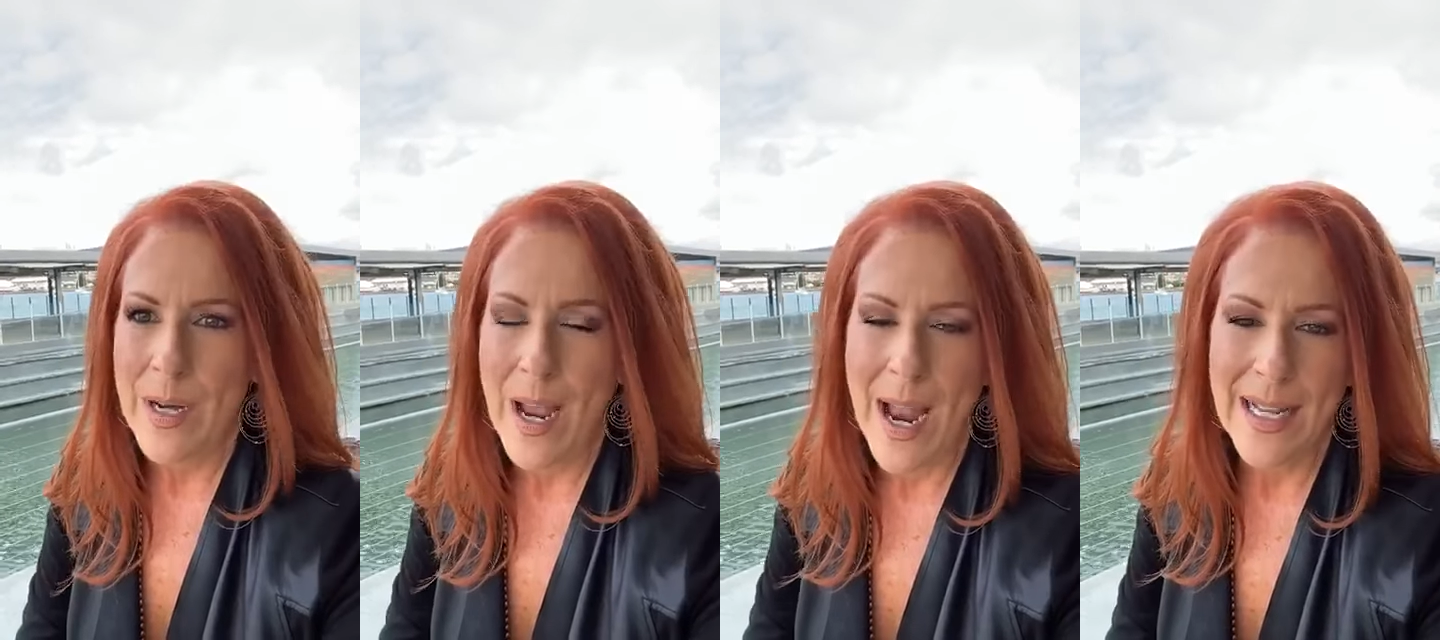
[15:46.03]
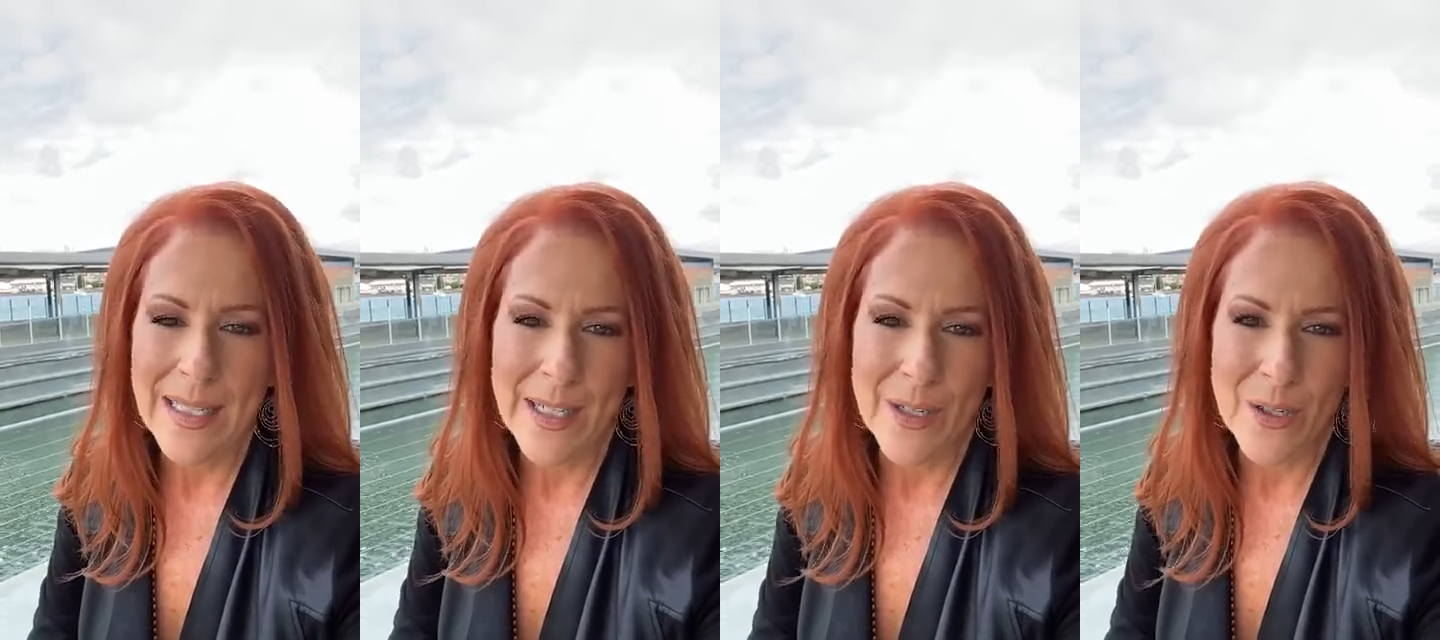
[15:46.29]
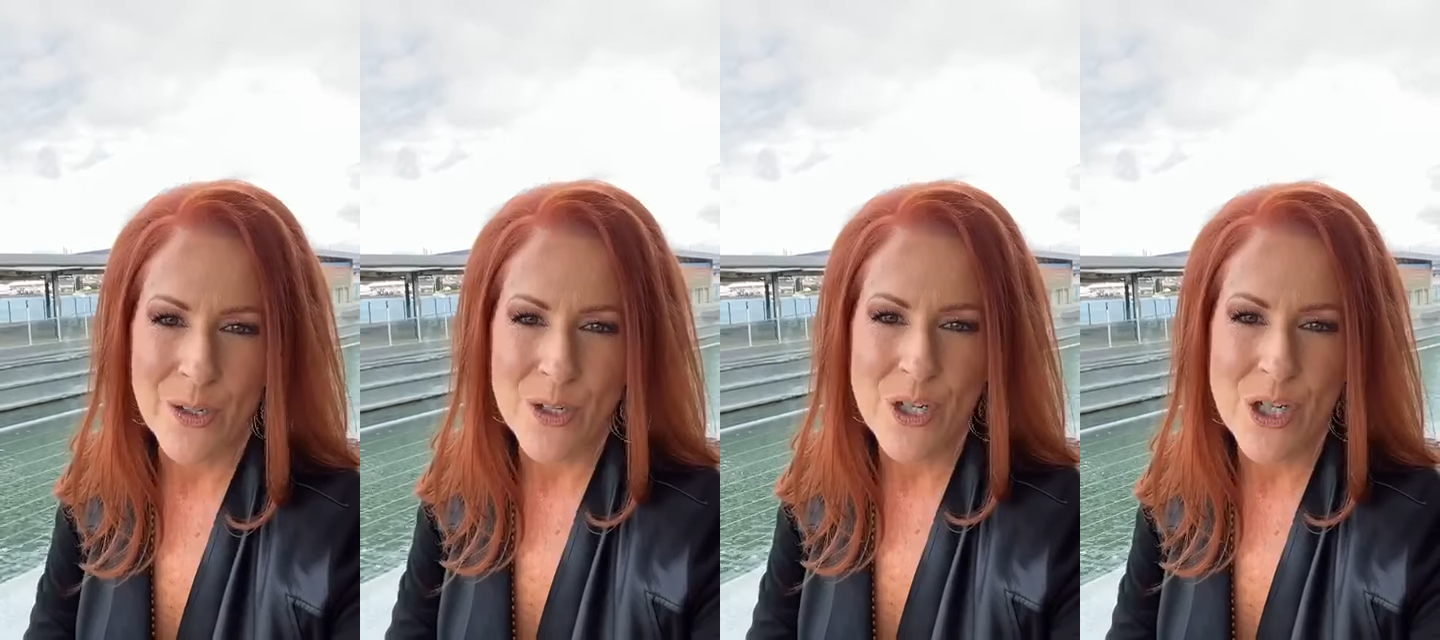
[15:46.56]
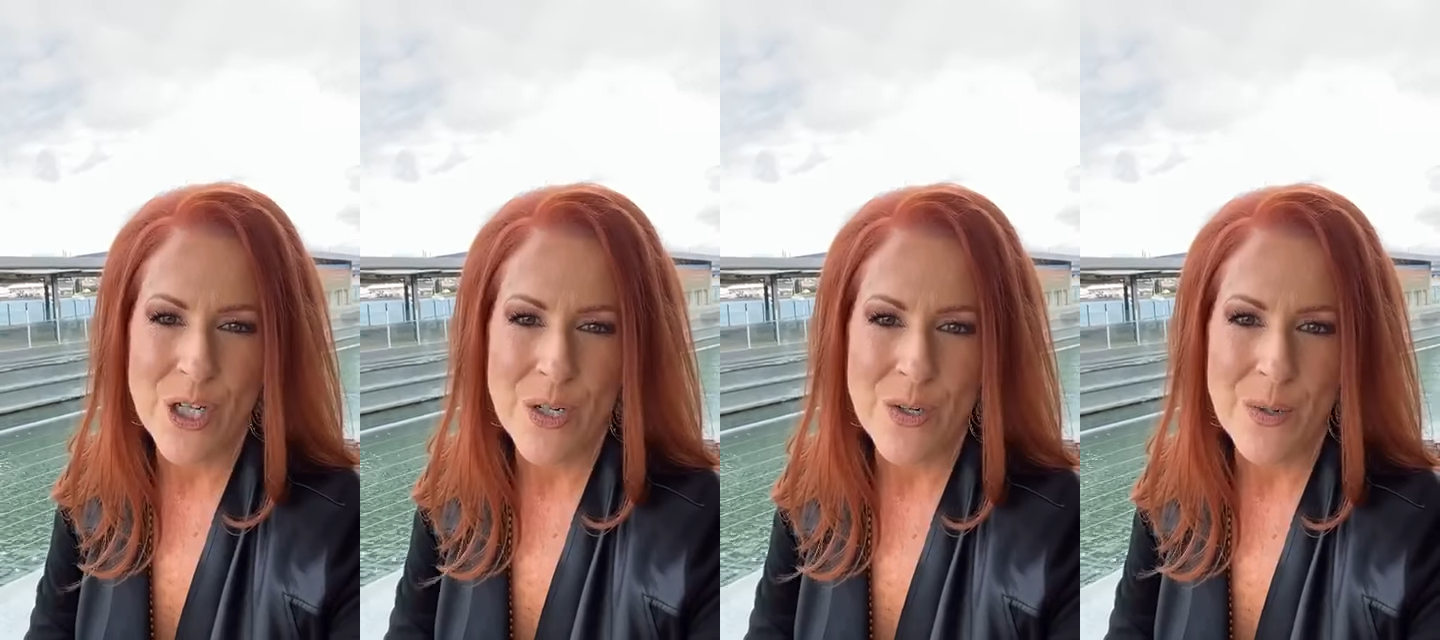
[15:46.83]
we highly
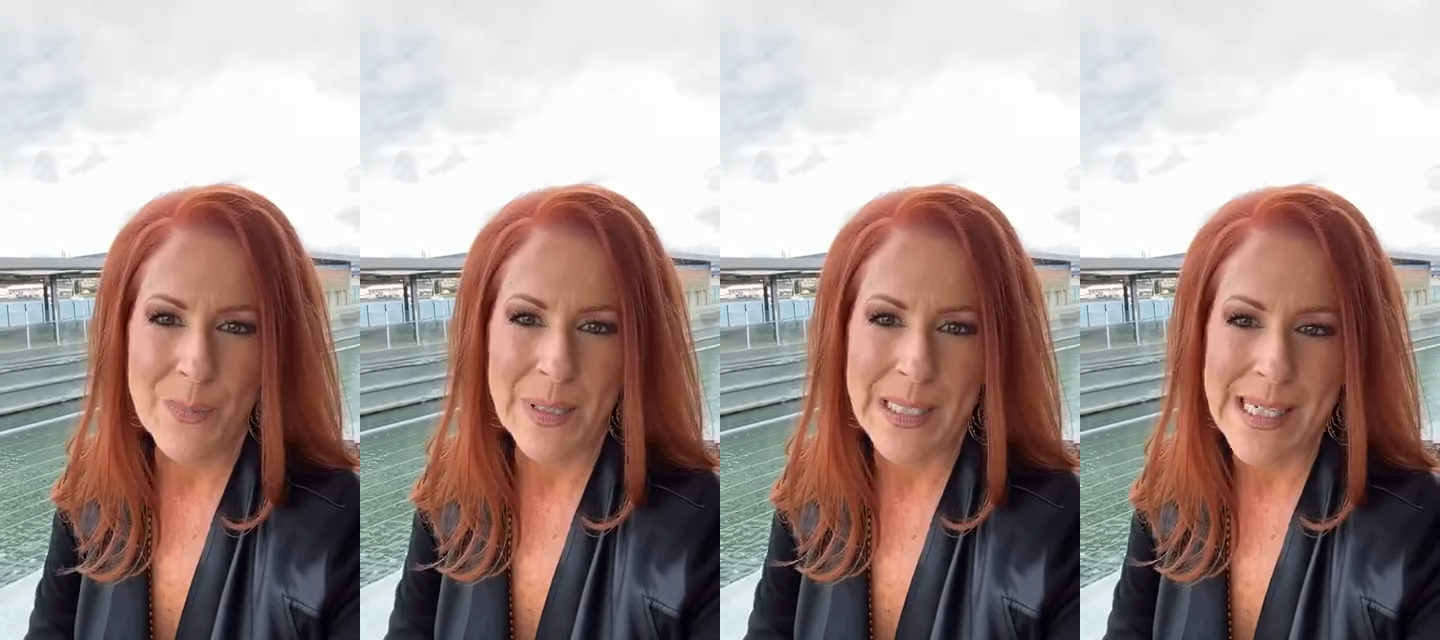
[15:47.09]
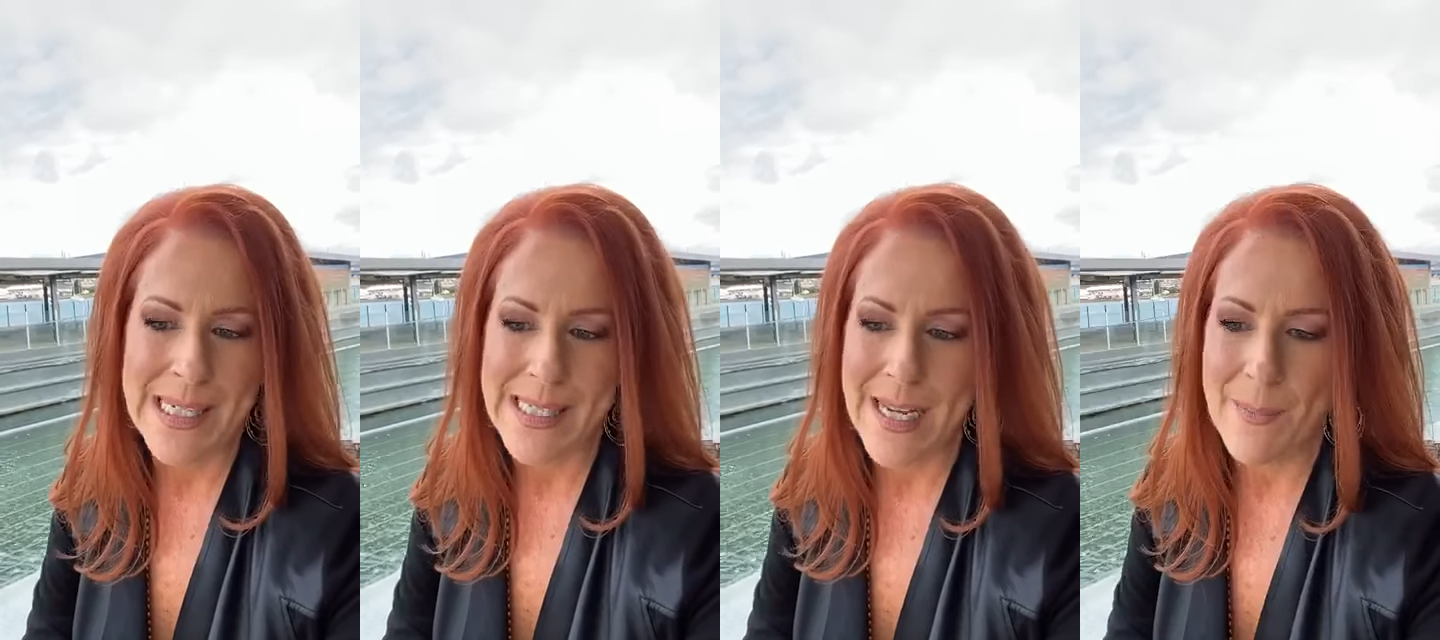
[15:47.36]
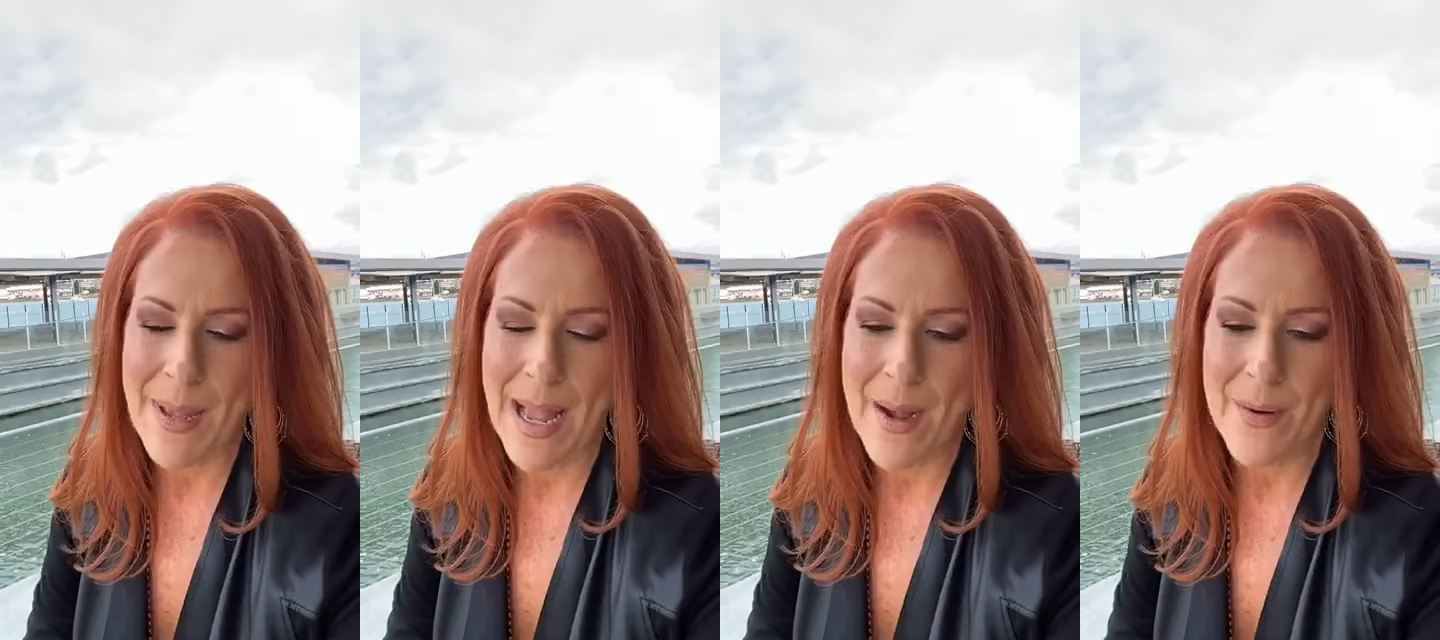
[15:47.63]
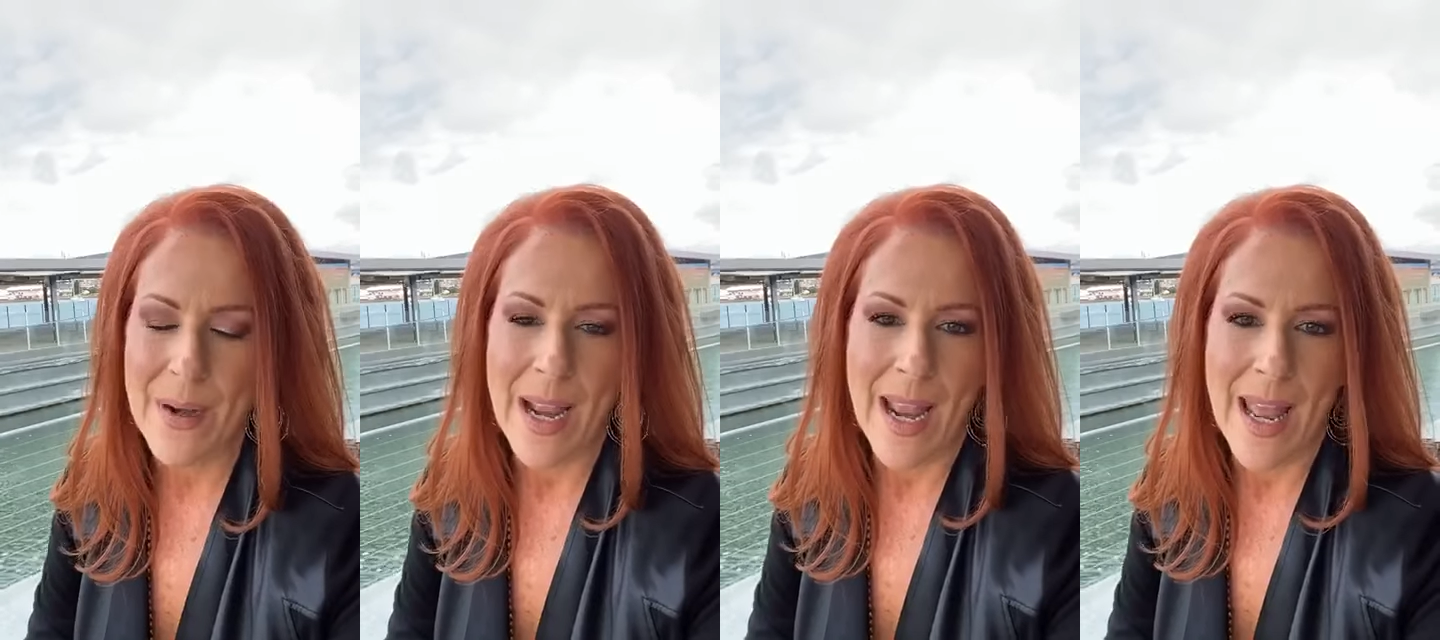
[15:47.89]
urge you to please come out